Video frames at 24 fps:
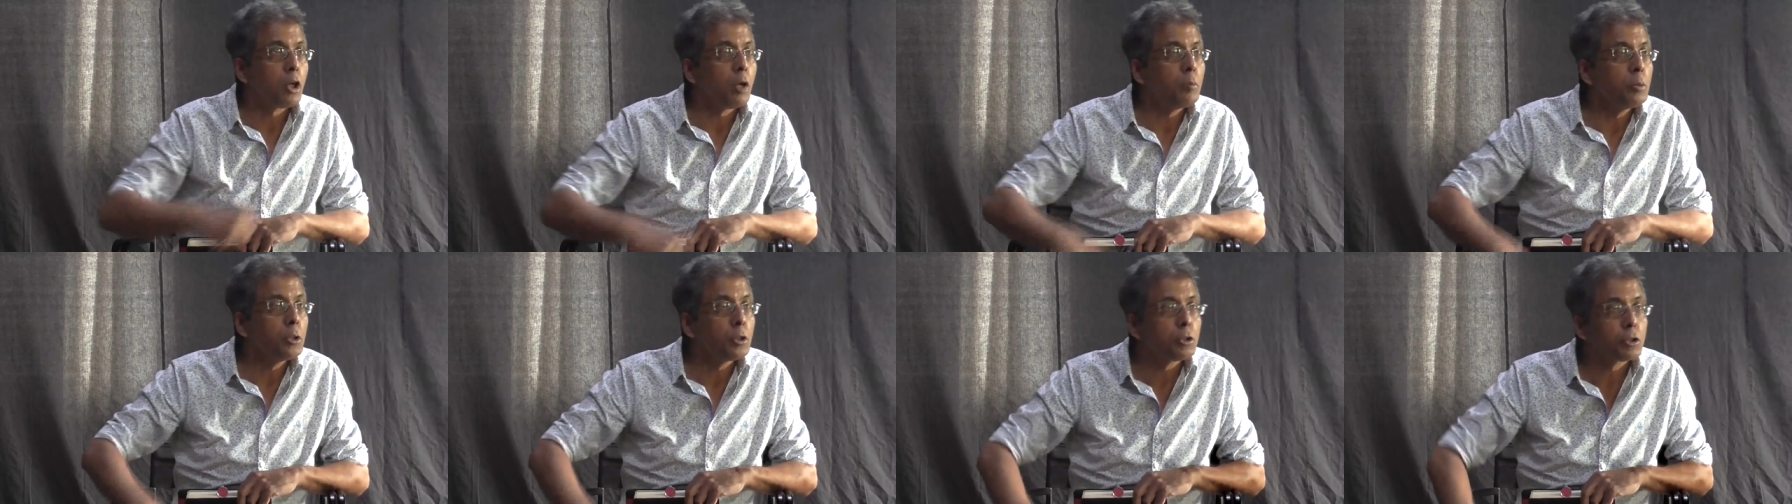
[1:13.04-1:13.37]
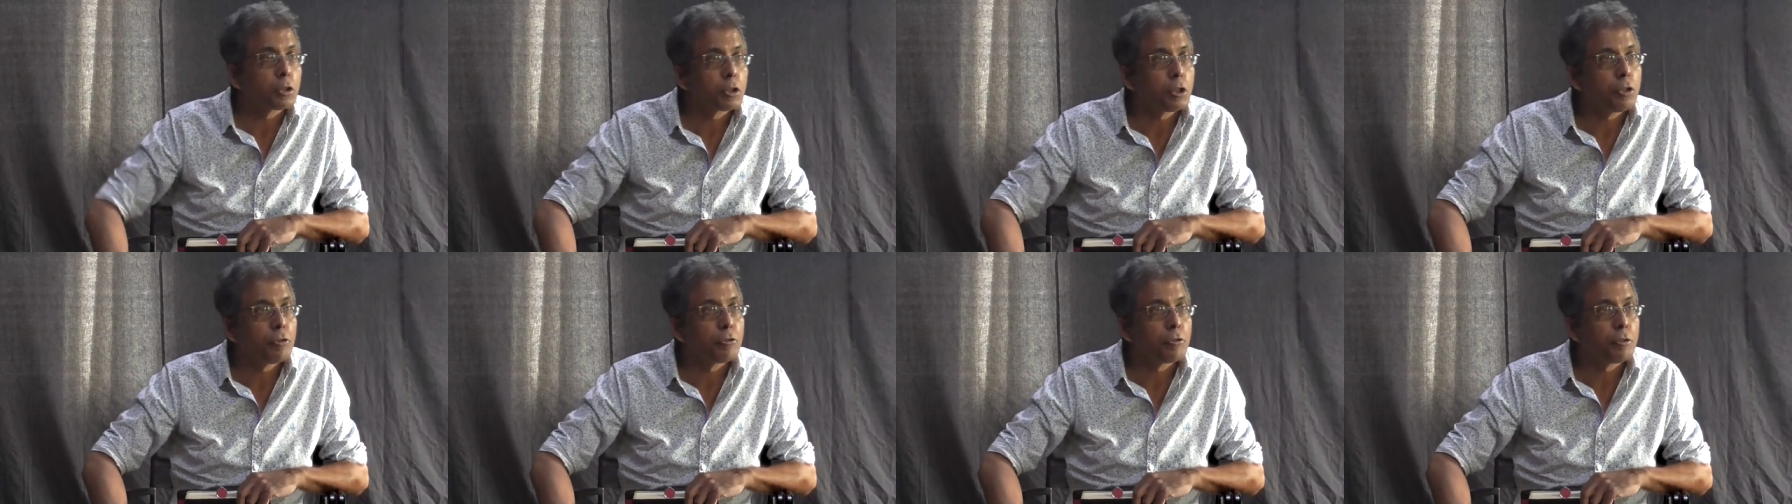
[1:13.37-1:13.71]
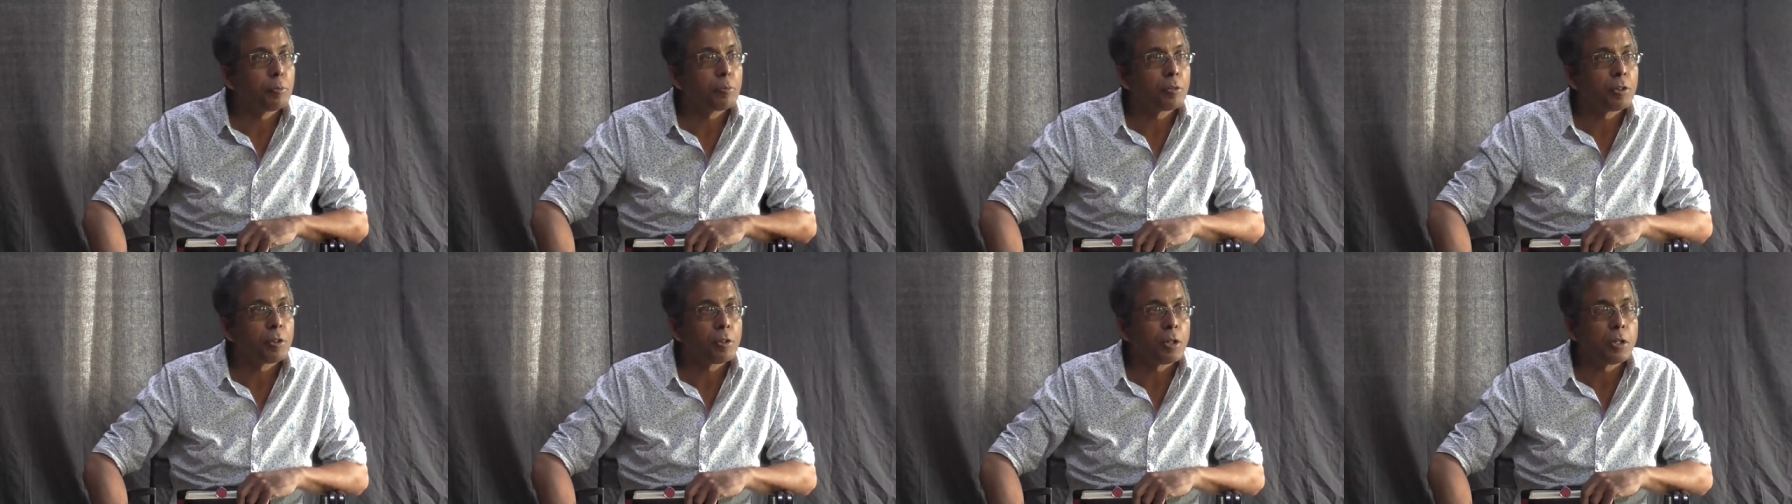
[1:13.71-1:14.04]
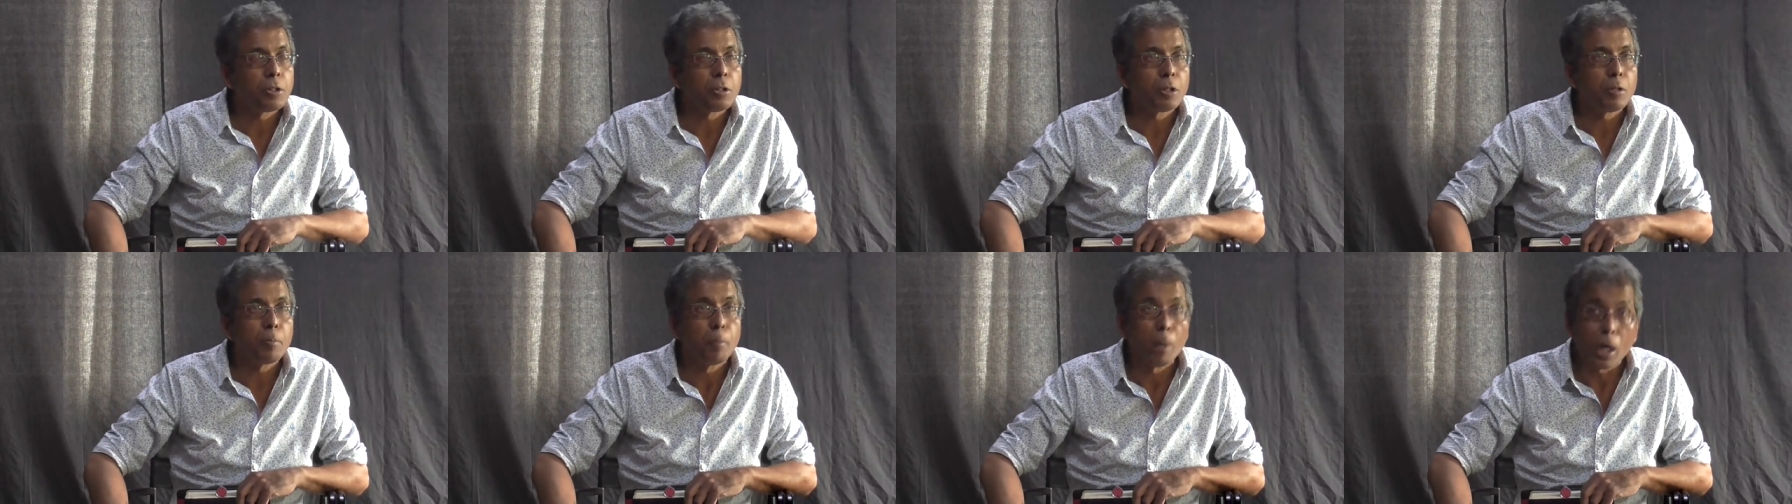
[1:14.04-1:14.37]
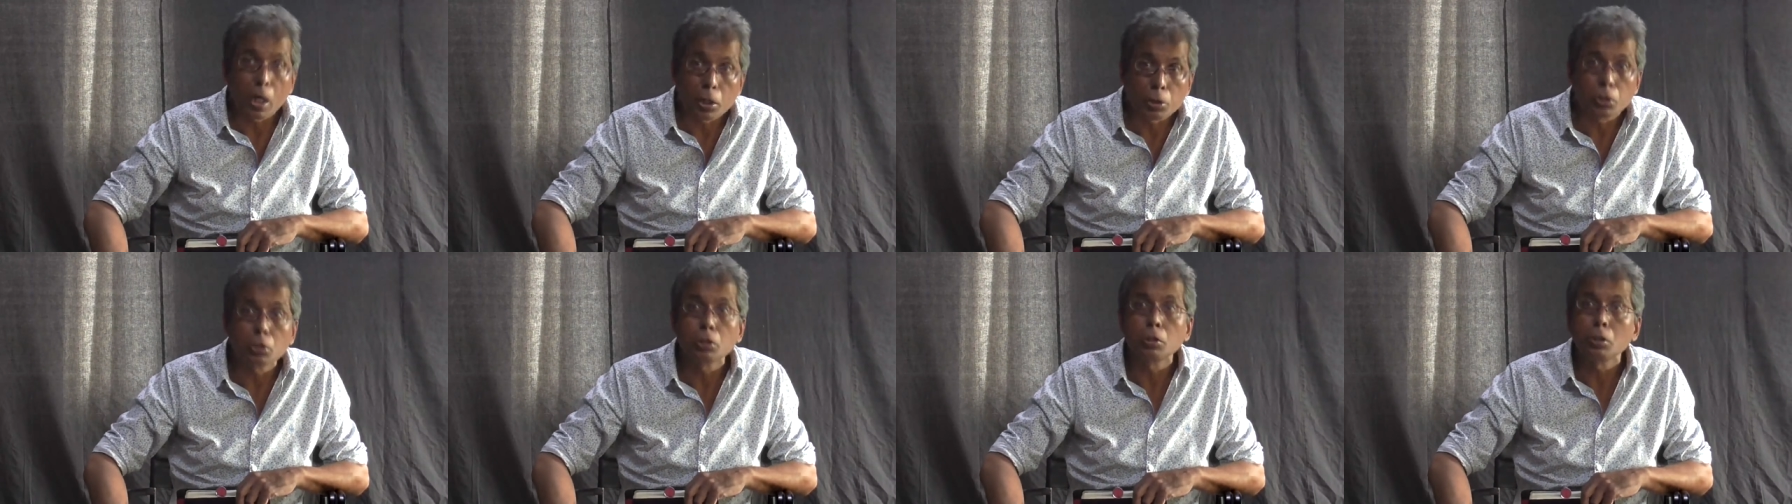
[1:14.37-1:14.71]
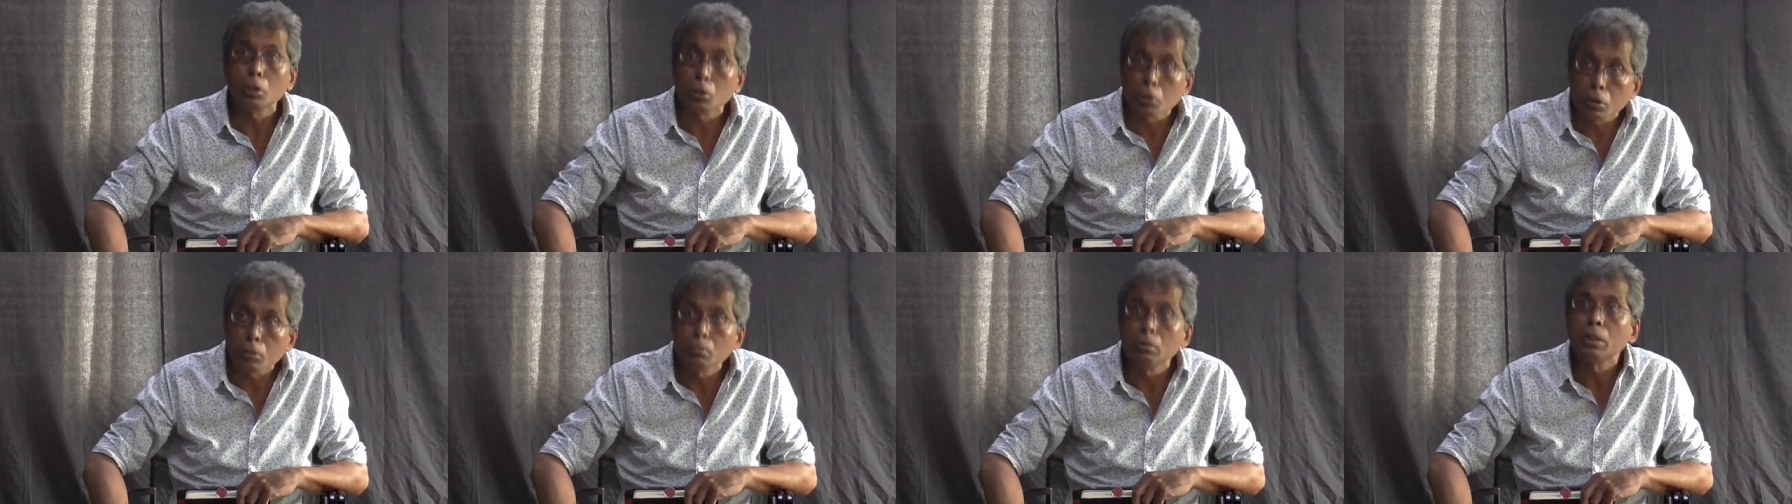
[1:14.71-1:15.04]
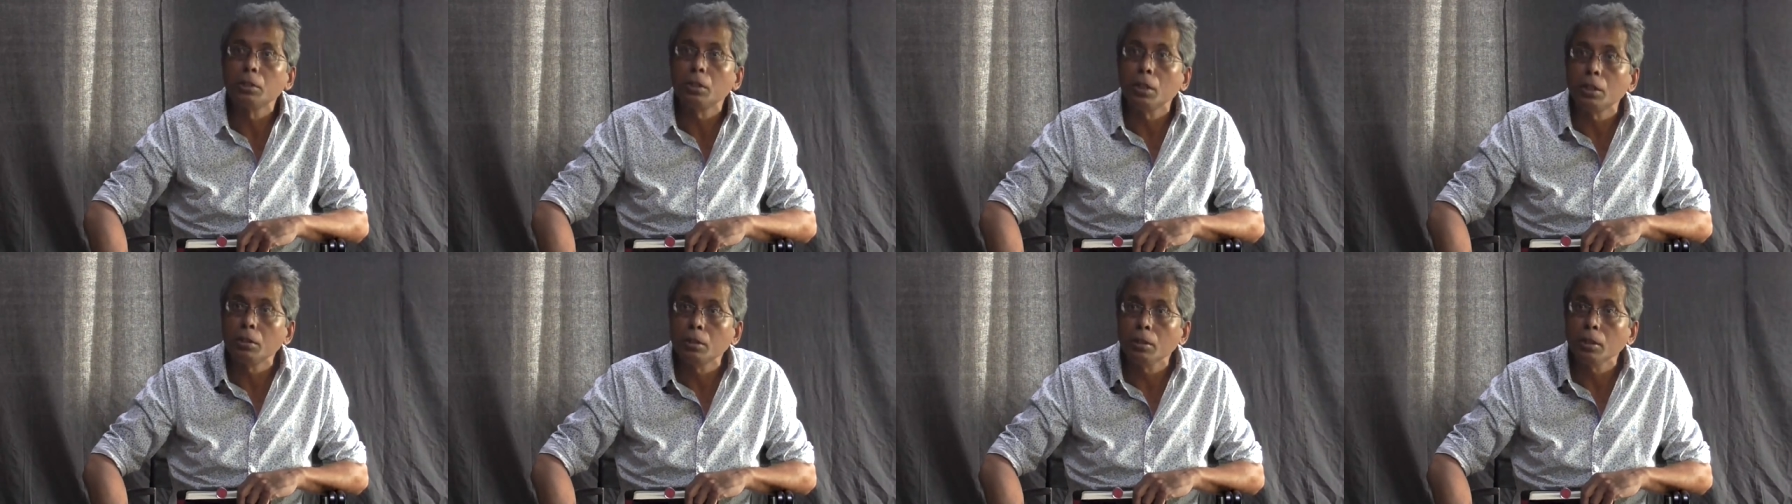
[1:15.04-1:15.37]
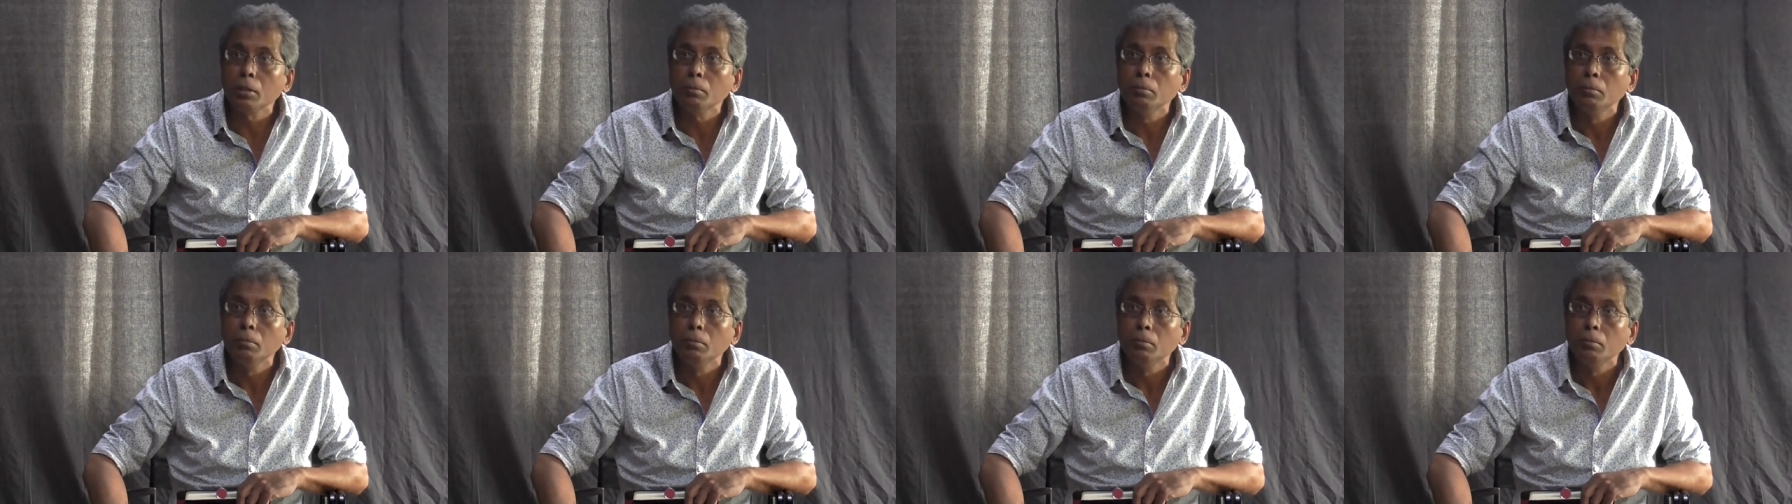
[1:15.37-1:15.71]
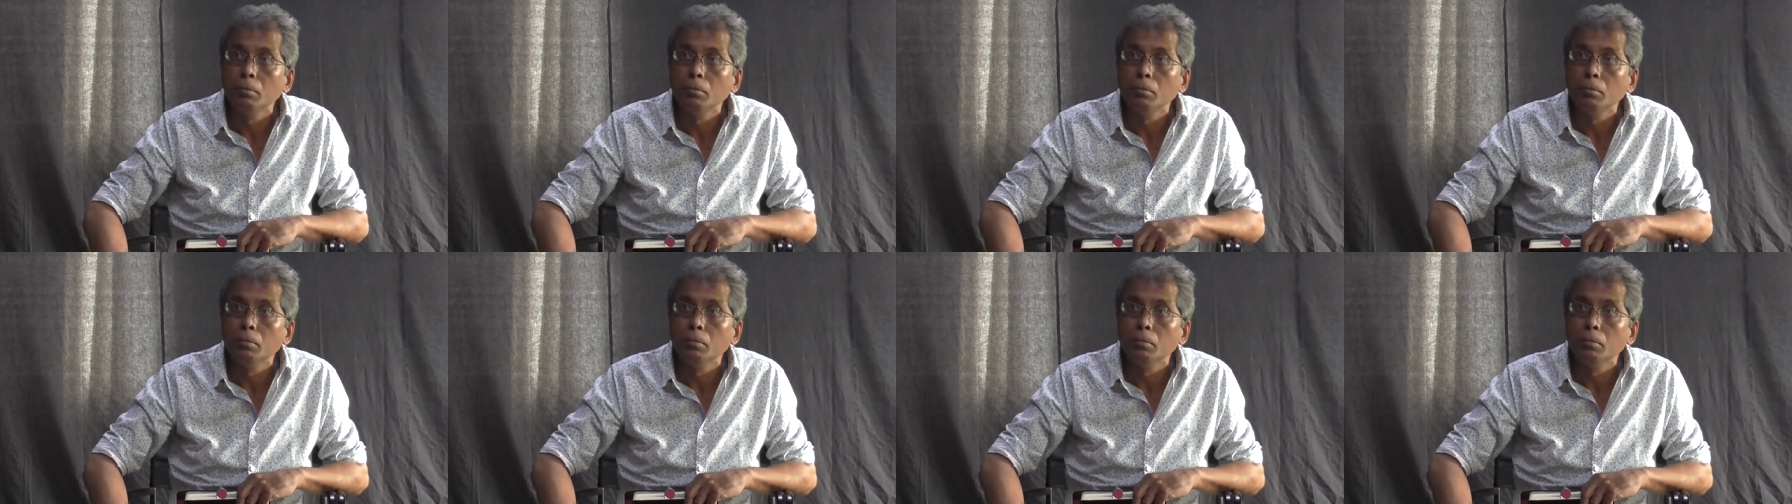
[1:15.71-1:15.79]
communist concepts at that time, Marxism at that time.